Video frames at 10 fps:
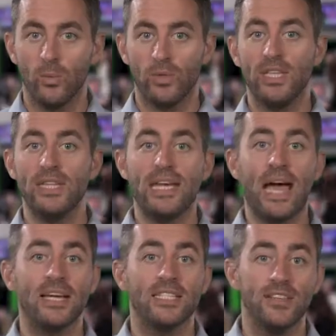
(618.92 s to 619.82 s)
Within the
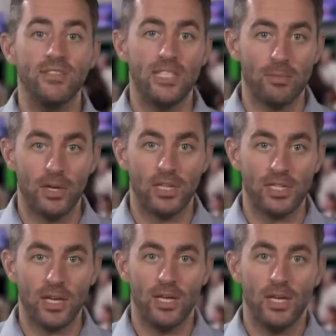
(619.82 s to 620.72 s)
Activity
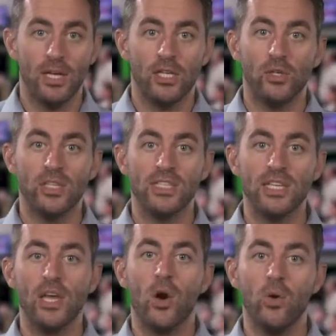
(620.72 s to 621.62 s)
Monitor, you can
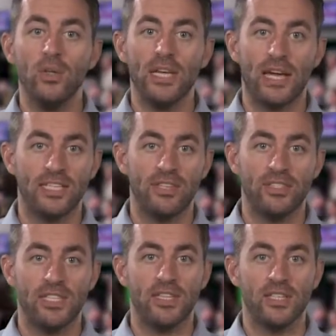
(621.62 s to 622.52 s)
see all the
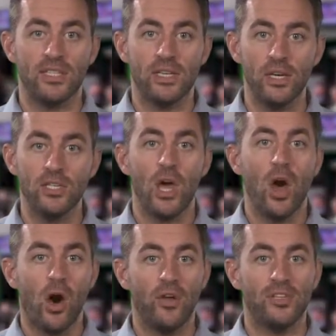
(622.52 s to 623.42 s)
activity that occurs
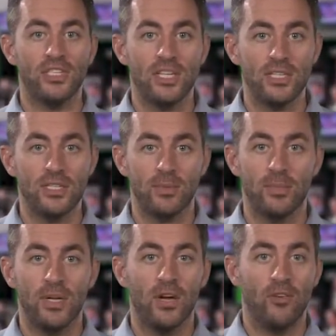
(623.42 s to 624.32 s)
on the system,
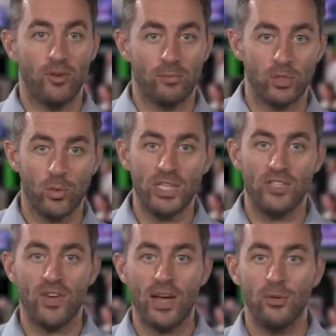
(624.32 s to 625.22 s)
from tweets
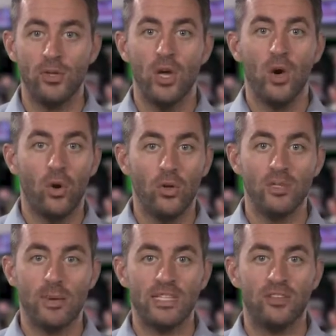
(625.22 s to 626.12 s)
found,
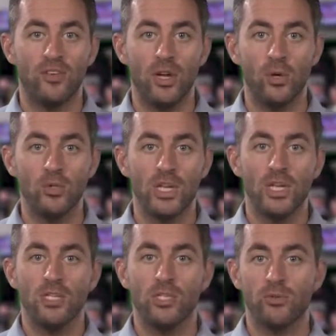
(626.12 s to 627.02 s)
automatic follows
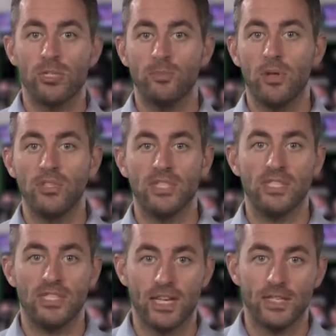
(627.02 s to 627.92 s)
to responses
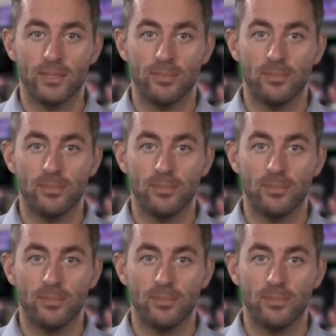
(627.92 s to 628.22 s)
sent.